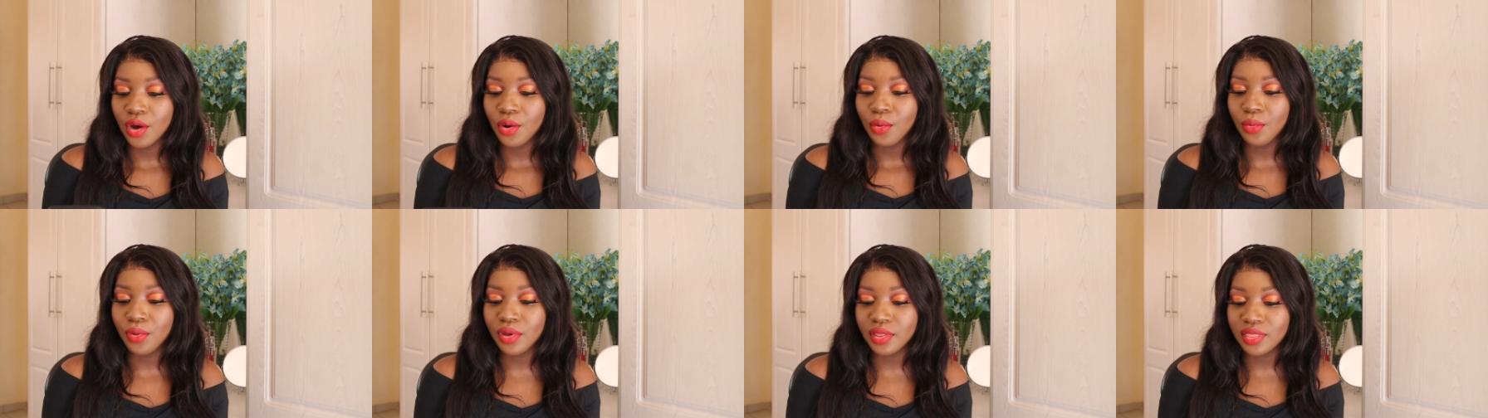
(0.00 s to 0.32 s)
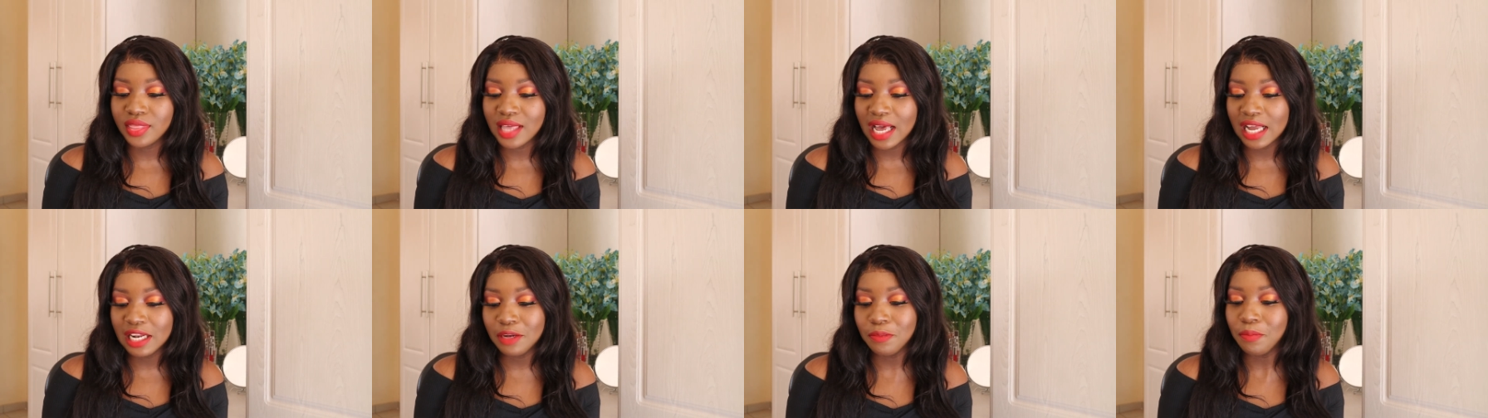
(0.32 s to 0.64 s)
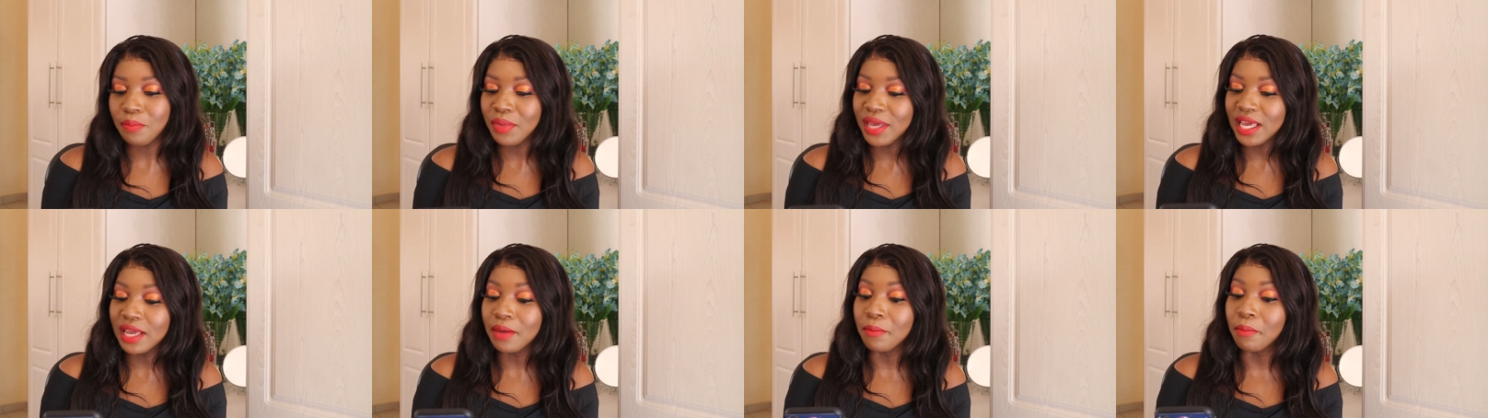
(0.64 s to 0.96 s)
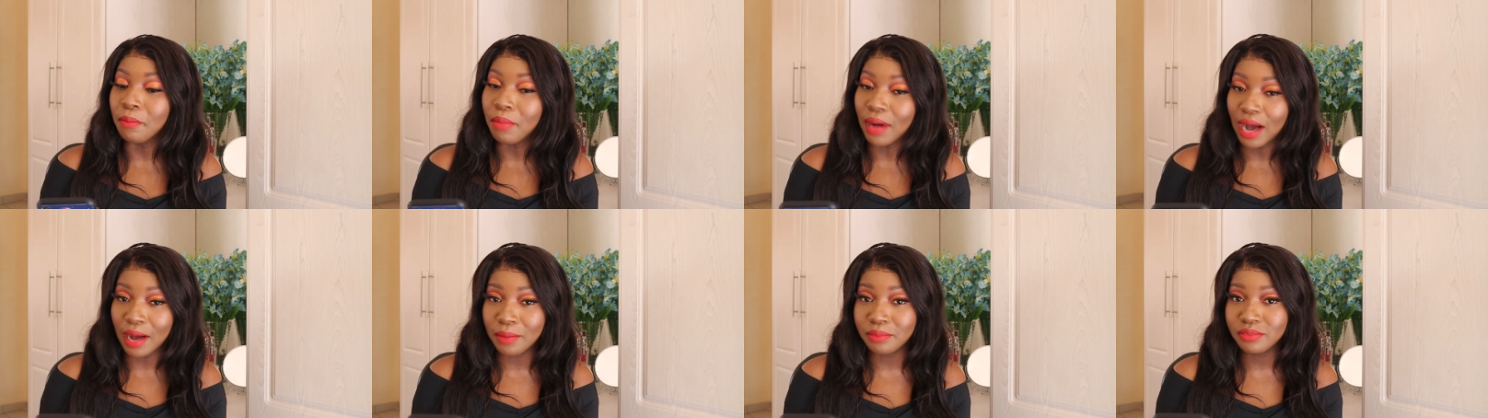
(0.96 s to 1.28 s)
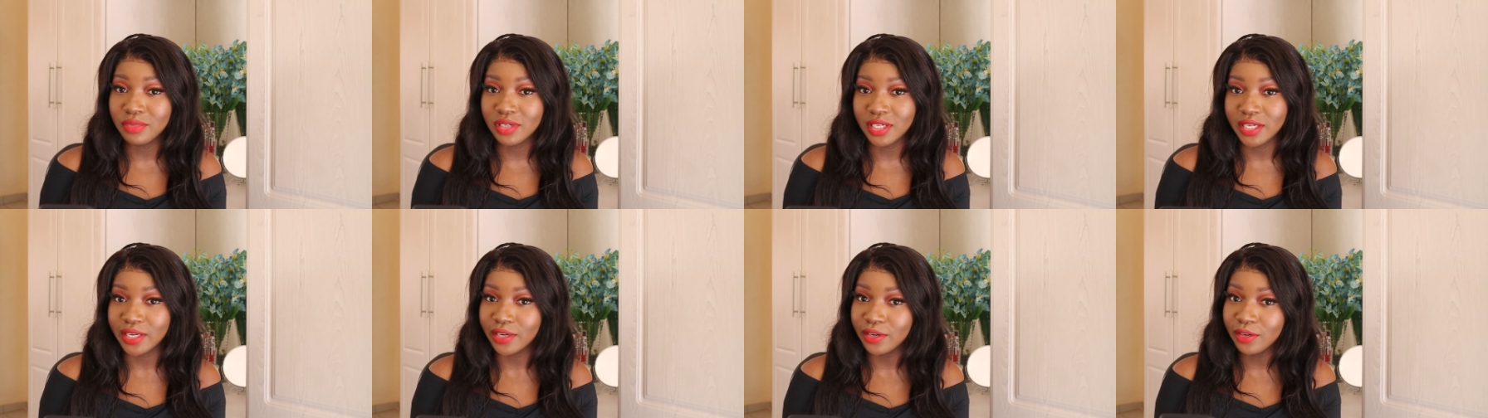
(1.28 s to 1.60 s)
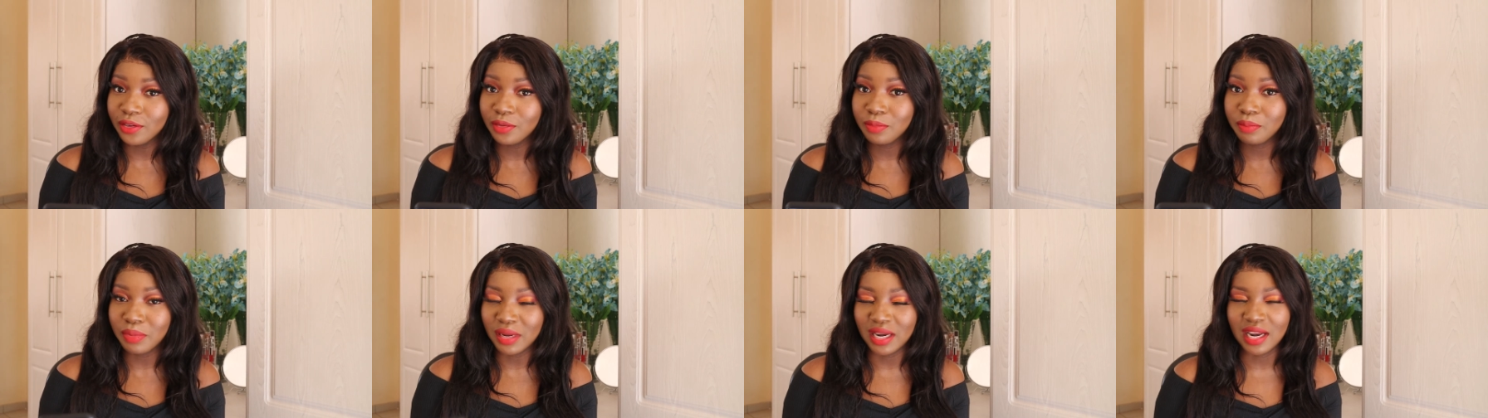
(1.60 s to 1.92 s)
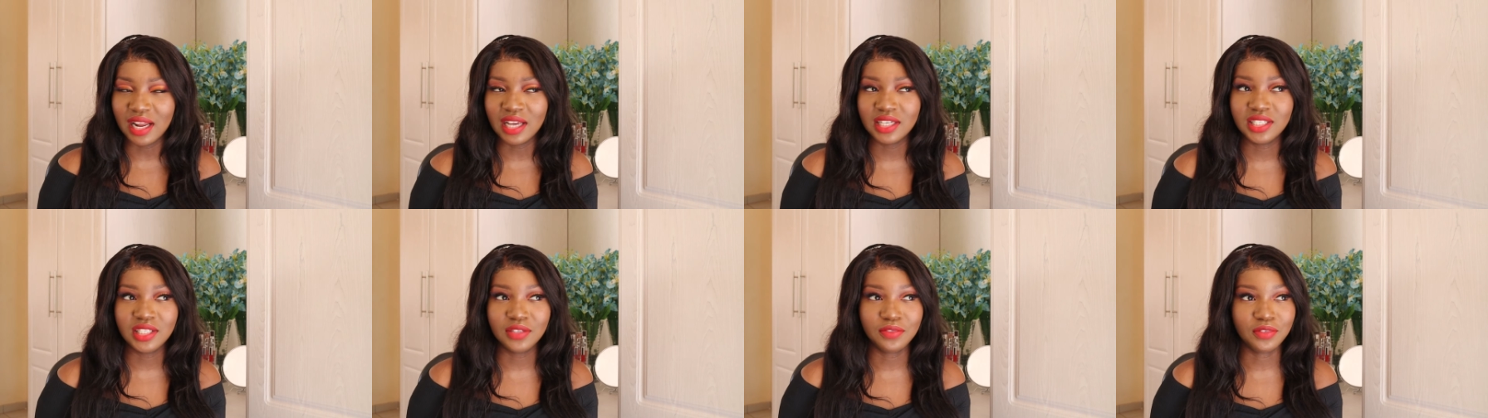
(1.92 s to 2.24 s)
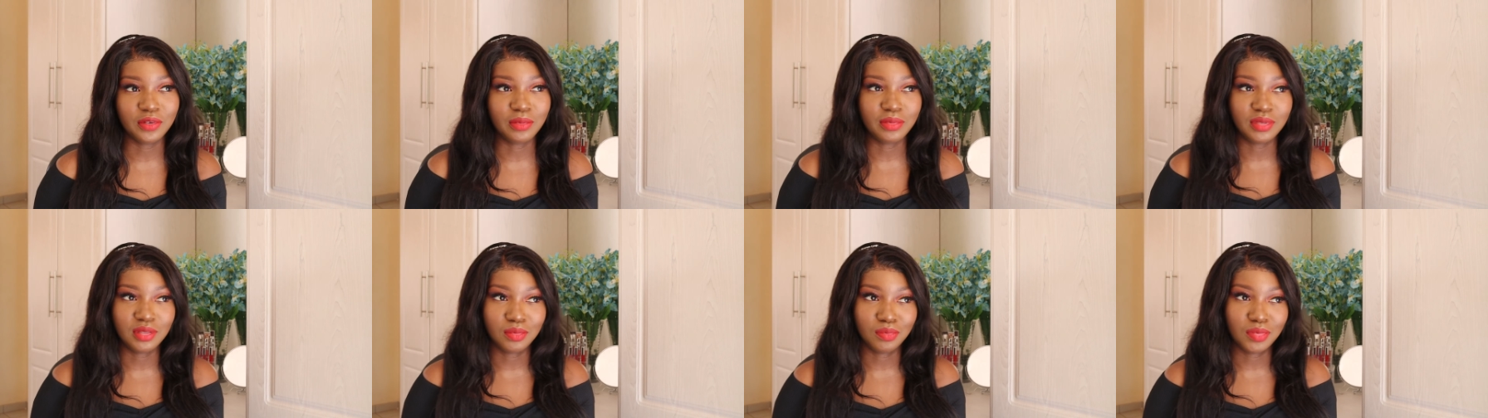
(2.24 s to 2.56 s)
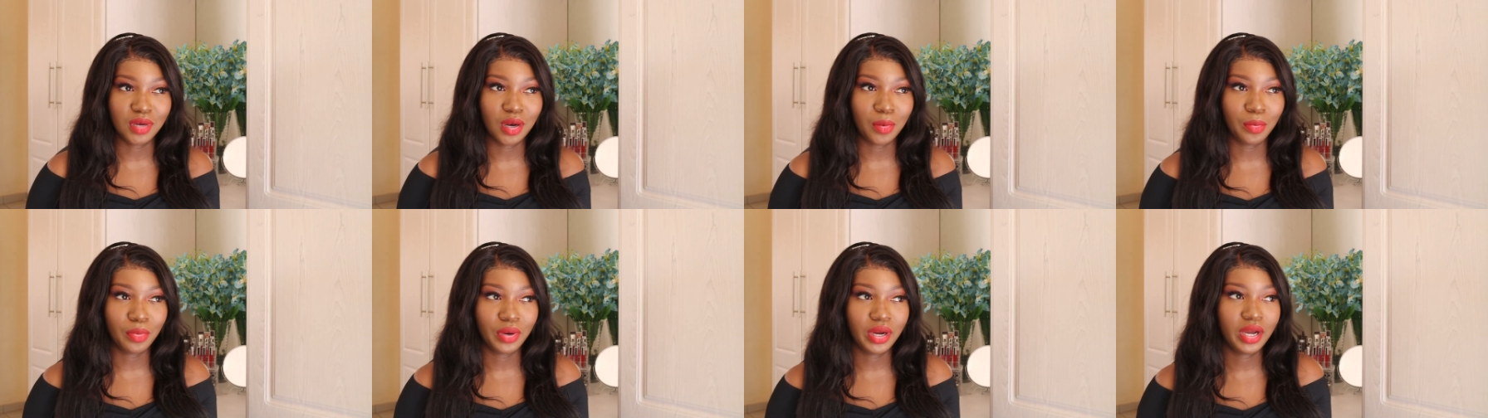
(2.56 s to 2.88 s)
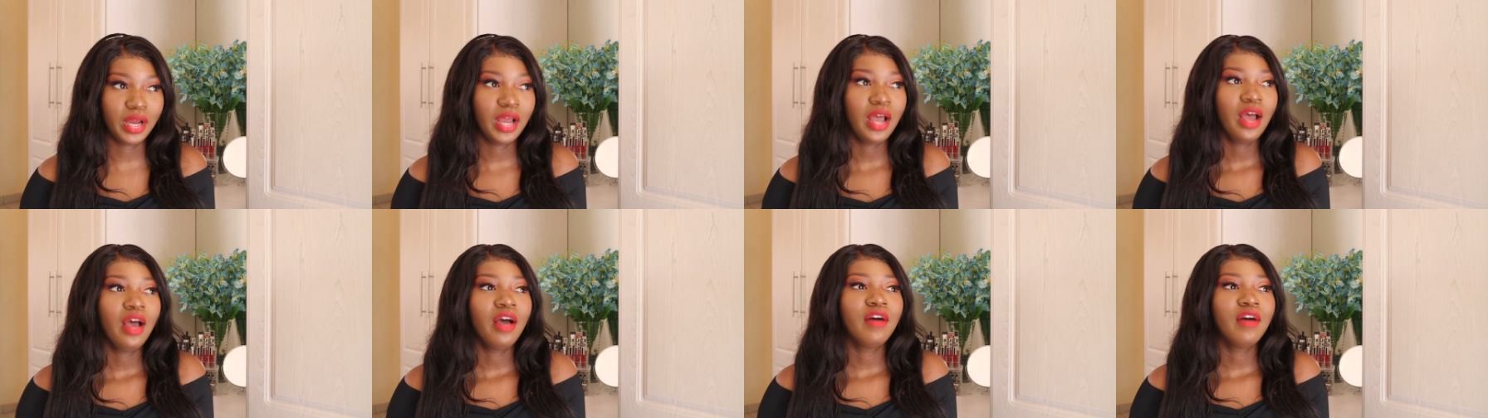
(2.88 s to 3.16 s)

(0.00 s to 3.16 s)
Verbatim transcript: with that big bum girl, Panache from Zimbabwe.